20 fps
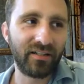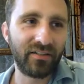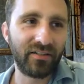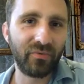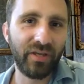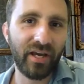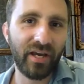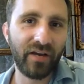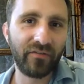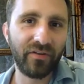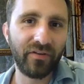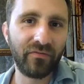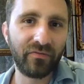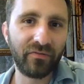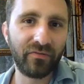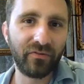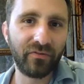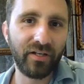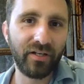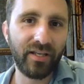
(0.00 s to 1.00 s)
we have
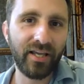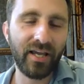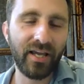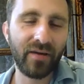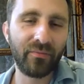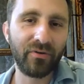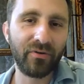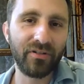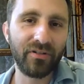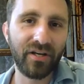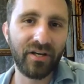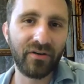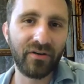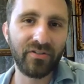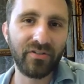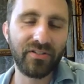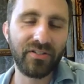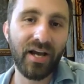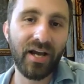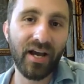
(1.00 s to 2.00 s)
infrared cameras
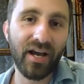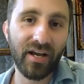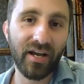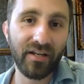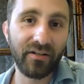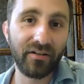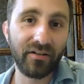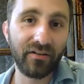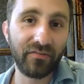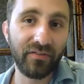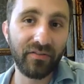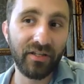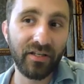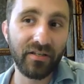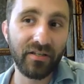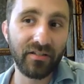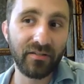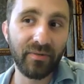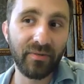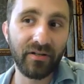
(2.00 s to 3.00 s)
outside of the
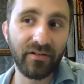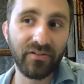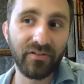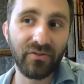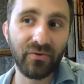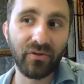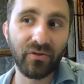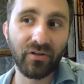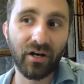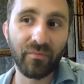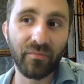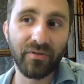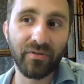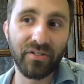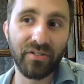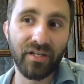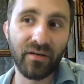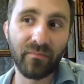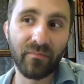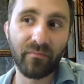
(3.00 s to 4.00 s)
Isabella Stewart Gardner
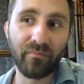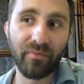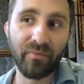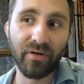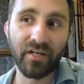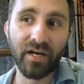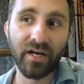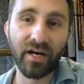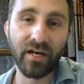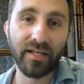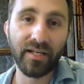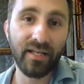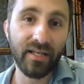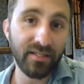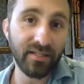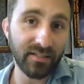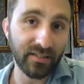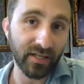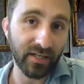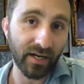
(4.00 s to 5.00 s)
Museum, but not
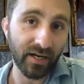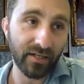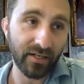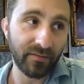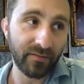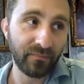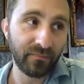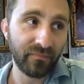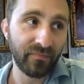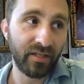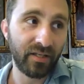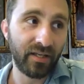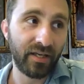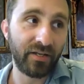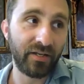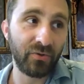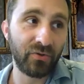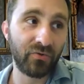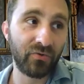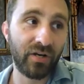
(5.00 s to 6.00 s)
inside.
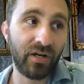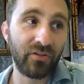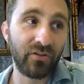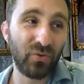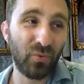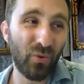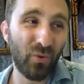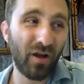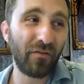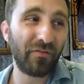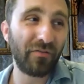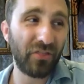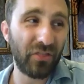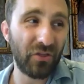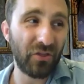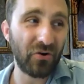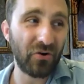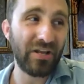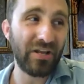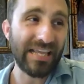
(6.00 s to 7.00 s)
And it was around
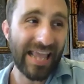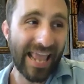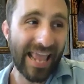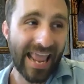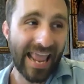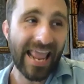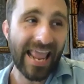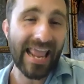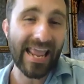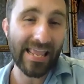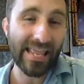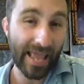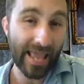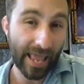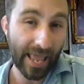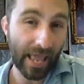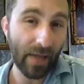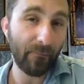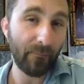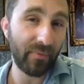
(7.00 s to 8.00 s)
12:30
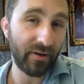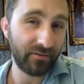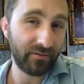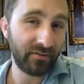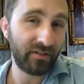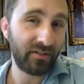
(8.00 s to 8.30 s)
a.m.